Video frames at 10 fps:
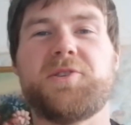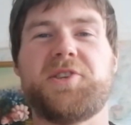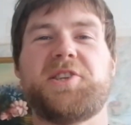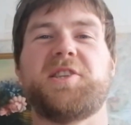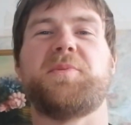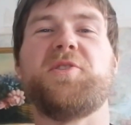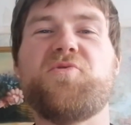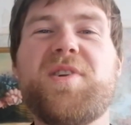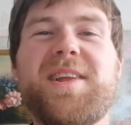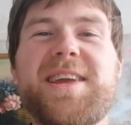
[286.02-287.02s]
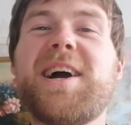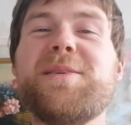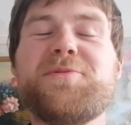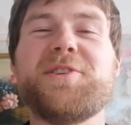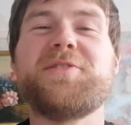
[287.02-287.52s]
So this is the bit you really
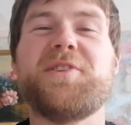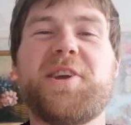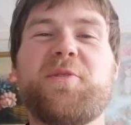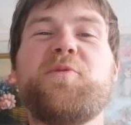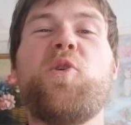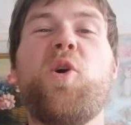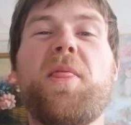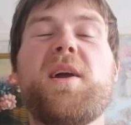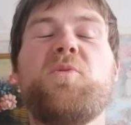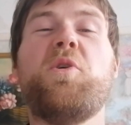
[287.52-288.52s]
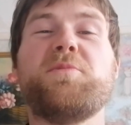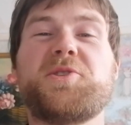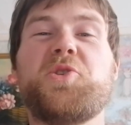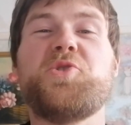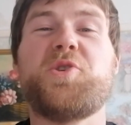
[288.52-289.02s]
came for this video for. What was
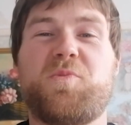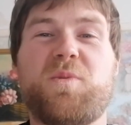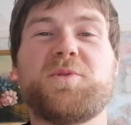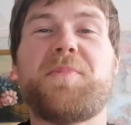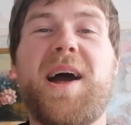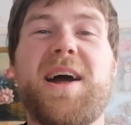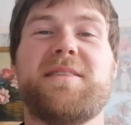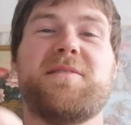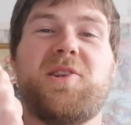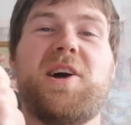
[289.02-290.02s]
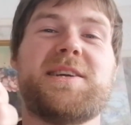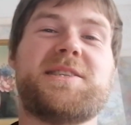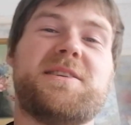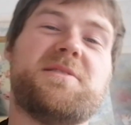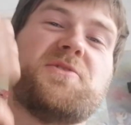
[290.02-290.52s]
good, what was bad, the
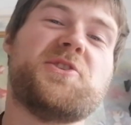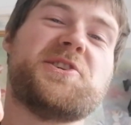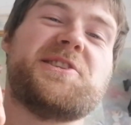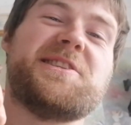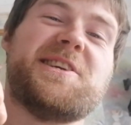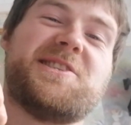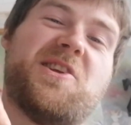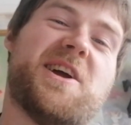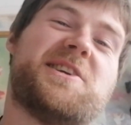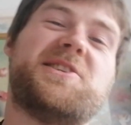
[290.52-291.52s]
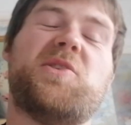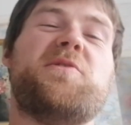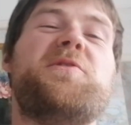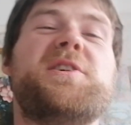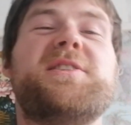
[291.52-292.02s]
likes versus the dislikes.
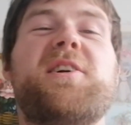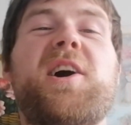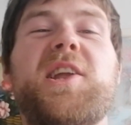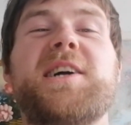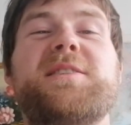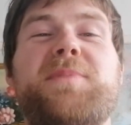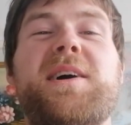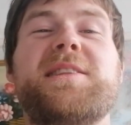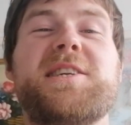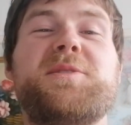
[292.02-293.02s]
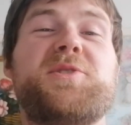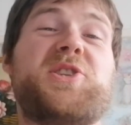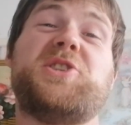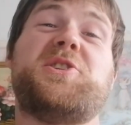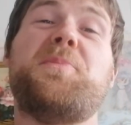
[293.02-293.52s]
So the first thing I liked about this,
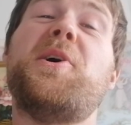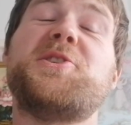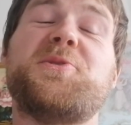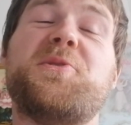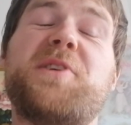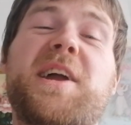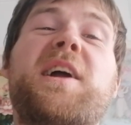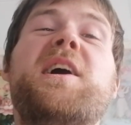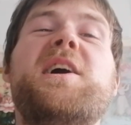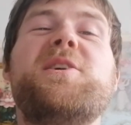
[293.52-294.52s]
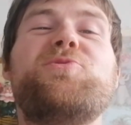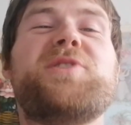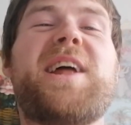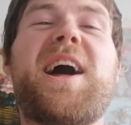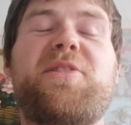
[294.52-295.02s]
just a personal thing,
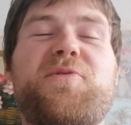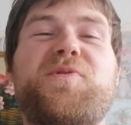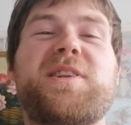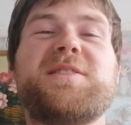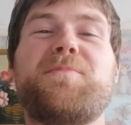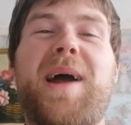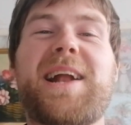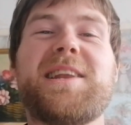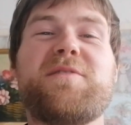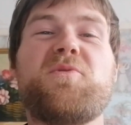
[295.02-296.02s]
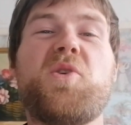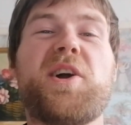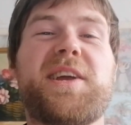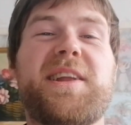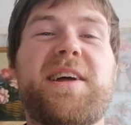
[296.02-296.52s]
was that it had the front to back lever
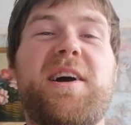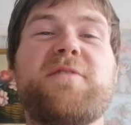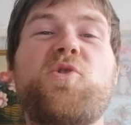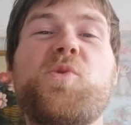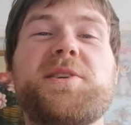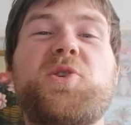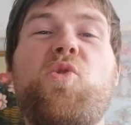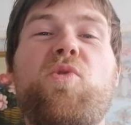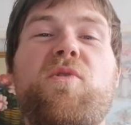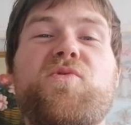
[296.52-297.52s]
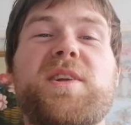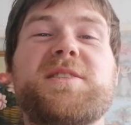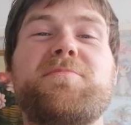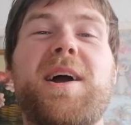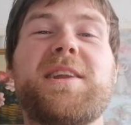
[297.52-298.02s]
work in it. Now I've always called the
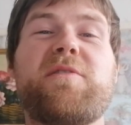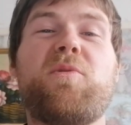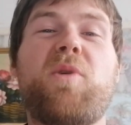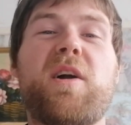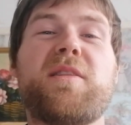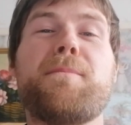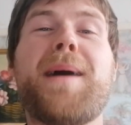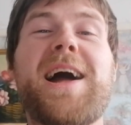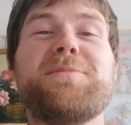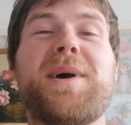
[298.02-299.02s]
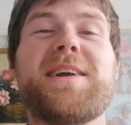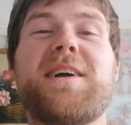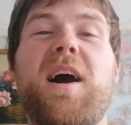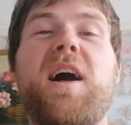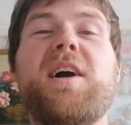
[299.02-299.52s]
front to back lever work the man
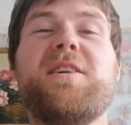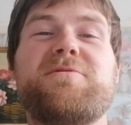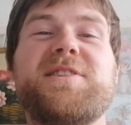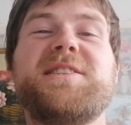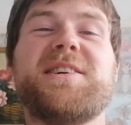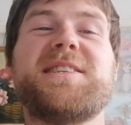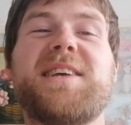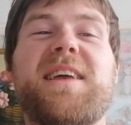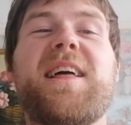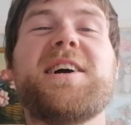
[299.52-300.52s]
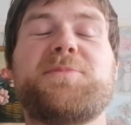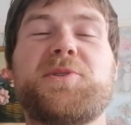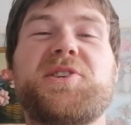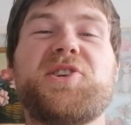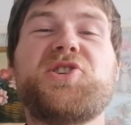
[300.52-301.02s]
maker. The reason I say that is
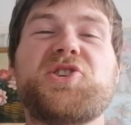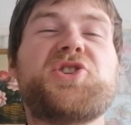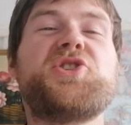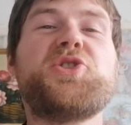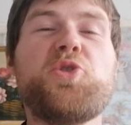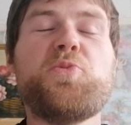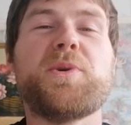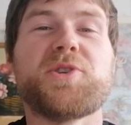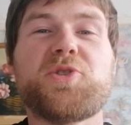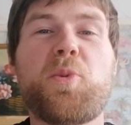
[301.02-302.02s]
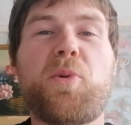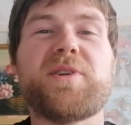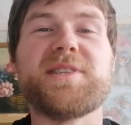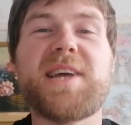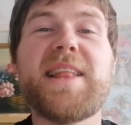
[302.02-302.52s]
because it's just
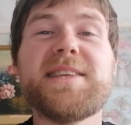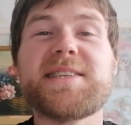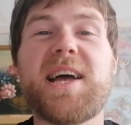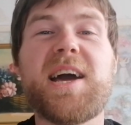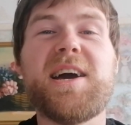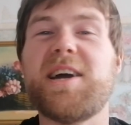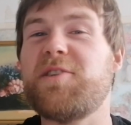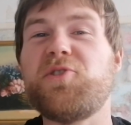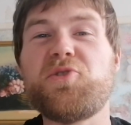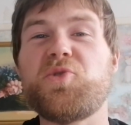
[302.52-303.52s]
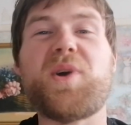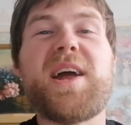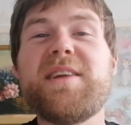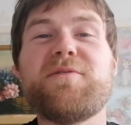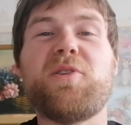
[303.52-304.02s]
super intense. And if you do any